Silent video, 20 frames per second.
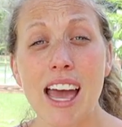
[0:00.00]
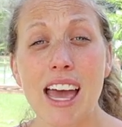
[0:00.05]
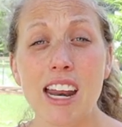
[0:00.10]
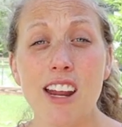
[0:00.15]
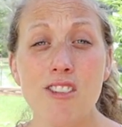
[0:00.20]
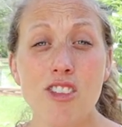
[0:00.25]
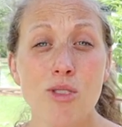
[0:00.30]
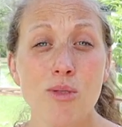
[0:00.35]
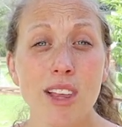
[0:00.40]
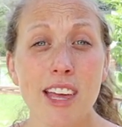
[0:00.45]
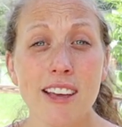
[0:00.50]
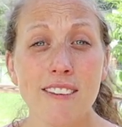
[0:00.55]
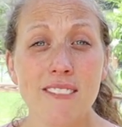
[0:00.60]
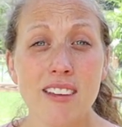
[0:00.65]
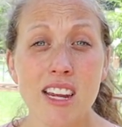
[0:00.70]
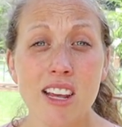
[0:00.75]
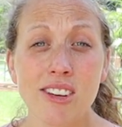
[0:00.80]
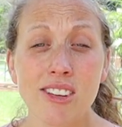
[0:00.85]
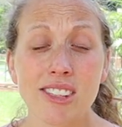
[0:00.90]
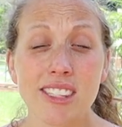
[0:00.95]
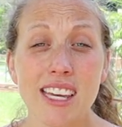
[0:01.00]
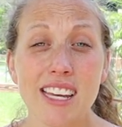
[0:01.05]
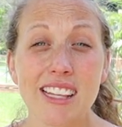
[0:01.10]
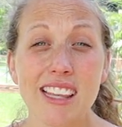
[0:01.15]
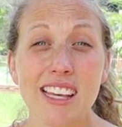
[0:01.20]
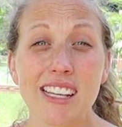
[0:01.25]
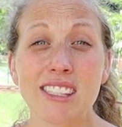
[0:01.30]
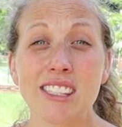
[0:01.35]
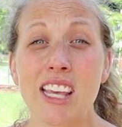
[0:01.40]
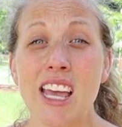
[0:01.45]
And if you like videos like
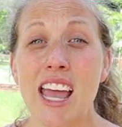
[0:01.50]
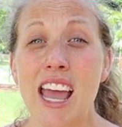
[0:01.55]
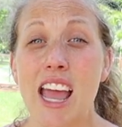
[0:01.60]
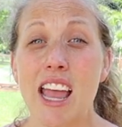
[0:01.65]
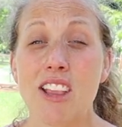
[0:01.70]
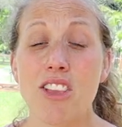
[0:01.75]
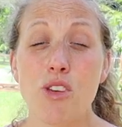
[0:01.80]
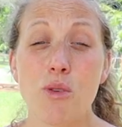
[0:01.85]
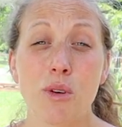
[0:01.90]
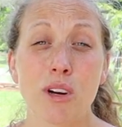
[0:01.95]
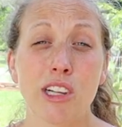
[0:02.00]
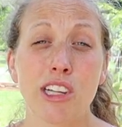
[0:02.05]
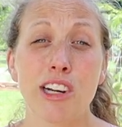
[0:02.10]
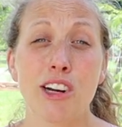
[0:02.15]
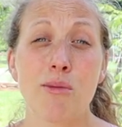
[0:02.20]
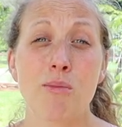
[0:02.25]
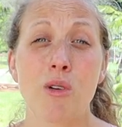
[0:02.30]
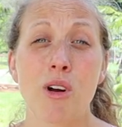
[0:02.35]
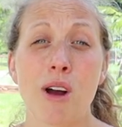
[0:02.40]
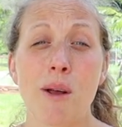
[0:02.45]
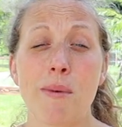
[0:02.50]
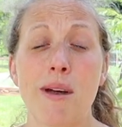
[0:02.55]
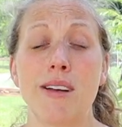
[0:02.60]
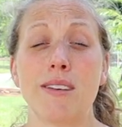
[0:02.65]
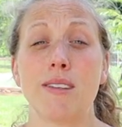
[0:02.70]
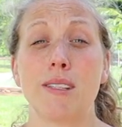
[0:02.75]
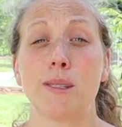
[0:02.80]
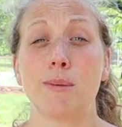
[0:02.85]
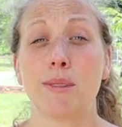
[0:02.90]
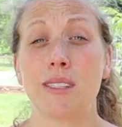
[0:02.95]
this and you want to learn more about
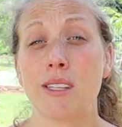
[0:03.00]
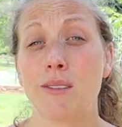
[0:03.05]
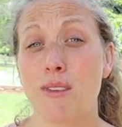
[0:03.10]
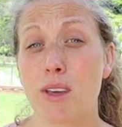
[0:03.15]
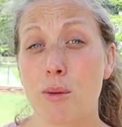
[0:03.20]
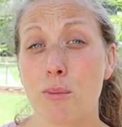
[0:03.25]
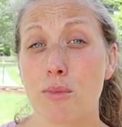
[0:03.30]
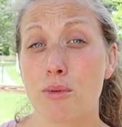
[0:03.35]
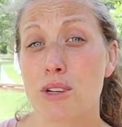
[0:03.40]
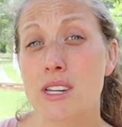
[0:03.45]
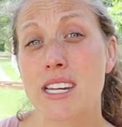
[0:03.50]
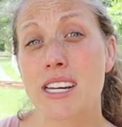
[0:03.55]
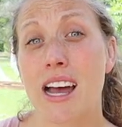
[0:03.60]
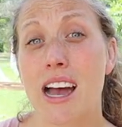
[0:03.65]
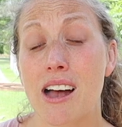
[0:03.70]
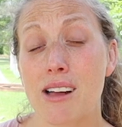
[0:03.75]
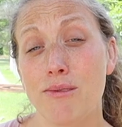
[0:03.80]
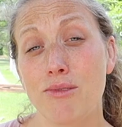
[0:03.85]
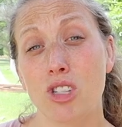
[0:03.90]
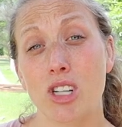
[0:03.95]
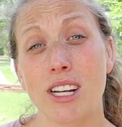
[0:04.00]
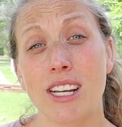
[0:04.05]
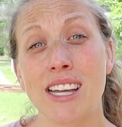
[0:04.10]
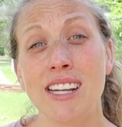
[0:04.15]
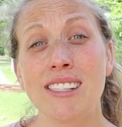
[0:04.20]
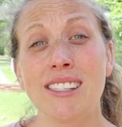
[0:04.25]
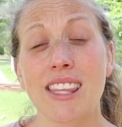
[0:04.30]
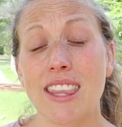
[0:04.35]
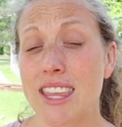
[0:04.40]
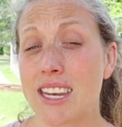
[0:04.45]
a specific breed of
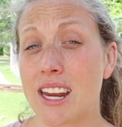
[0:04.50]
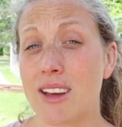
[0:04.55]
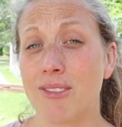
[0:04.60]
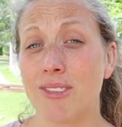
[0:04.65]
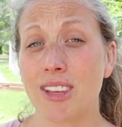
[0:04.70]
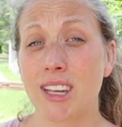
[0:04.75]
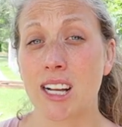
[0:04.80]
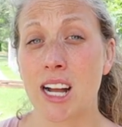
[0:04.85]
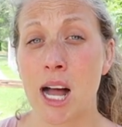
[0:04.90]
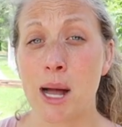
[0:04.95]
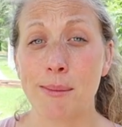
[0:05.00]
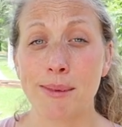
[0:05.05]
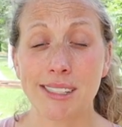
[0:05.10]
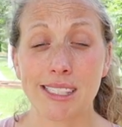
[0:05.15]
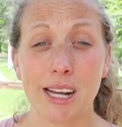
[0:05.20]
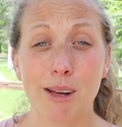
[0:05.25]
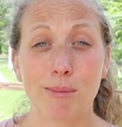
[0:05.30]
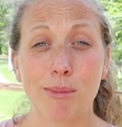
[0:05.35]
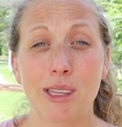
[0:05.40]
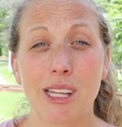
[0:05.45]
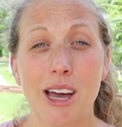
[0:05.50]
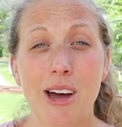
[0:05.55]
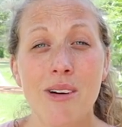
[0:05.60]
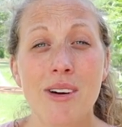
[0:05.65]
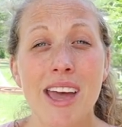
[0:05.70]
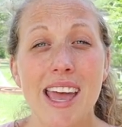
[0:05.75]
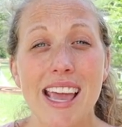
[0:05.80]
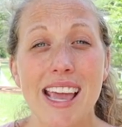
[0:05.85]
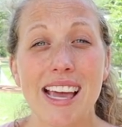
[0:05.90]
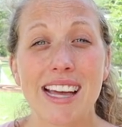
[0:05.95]
chickens, then definitely comment down
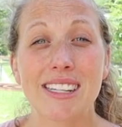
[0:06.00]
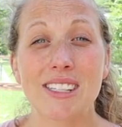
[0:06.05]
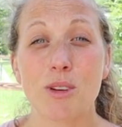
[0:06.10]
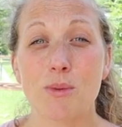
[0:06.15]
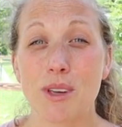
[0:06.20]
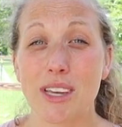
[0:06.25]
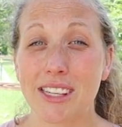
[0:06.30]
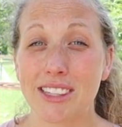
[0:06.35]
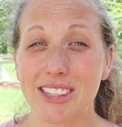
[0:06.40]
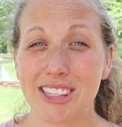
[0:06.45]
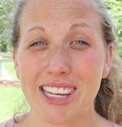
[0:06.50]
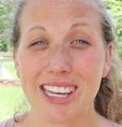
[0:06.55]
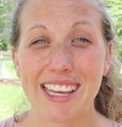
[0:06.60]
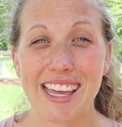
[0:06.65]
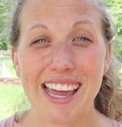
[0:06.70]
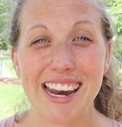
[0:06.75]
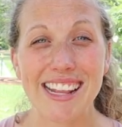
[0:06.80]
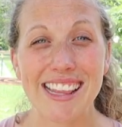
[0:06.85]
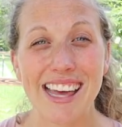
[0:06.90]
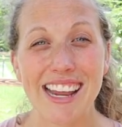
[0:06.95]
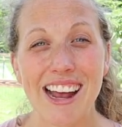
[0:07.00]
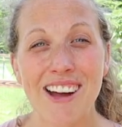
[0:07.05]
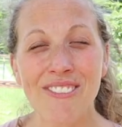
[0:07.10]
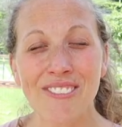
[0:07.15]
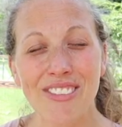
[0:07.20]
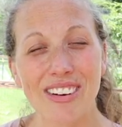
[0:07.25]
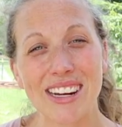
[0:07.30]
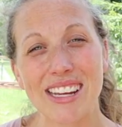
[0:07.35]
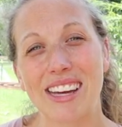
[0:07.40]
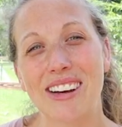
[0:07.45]
below and we can look again that out
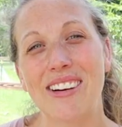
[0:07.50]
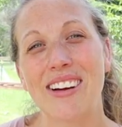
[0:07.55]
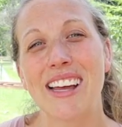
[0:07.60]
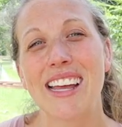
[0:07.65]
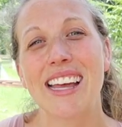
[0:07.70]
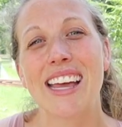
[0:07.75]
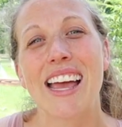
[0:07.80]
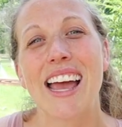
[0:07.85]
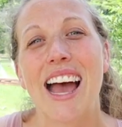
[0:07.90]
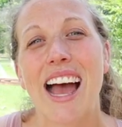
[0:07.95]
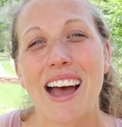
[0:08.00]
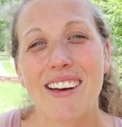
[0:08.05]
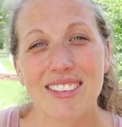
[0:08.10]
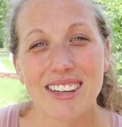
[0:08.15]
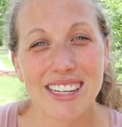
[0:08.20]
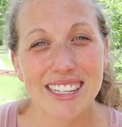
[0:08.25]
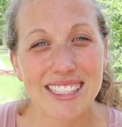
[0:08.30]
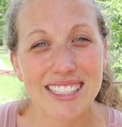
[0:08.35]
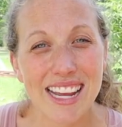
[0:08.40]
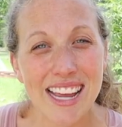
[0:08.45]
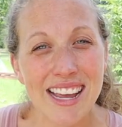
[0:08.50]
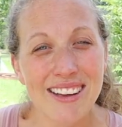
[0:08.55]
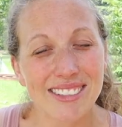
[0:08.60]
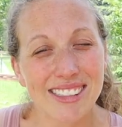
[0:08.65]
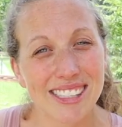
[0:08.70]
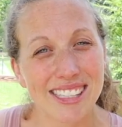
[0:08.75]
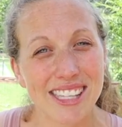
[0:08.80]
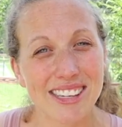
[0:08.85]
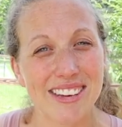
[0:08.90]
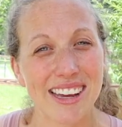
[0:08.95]
for you. Have a good day and
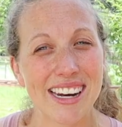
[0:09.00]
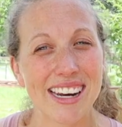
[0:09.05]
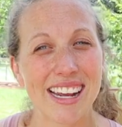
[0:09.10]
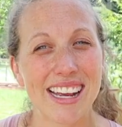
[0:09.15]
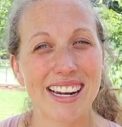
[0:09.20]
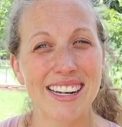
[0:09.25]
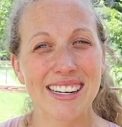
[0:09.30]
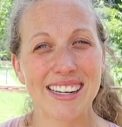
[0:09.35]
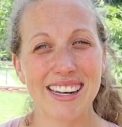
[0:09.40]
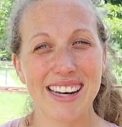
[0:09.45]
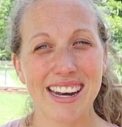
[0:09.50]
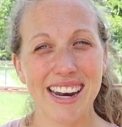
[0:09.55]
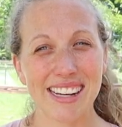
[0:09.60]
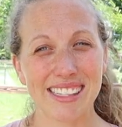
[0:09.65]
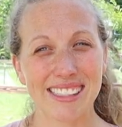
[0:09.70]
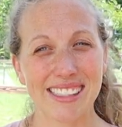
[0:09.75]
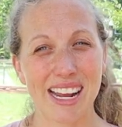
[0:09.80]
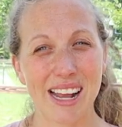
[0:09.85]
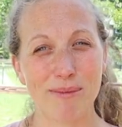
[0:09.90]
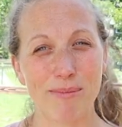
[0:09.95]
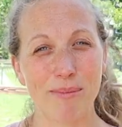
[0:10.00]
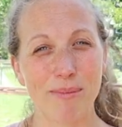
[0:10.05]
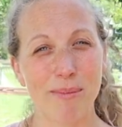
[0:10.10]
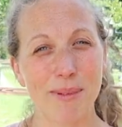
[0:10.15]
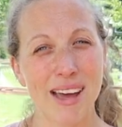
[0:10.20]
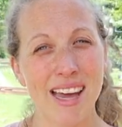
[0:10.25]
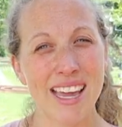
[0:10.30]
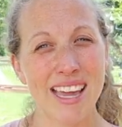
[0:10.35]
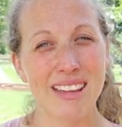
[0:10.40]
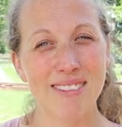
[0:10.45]
we'll see you again again next time.
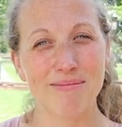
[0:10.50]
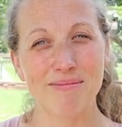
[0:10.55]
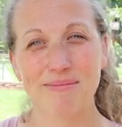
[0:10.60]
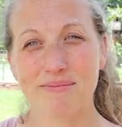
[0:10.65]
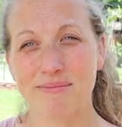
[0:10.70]
Bye.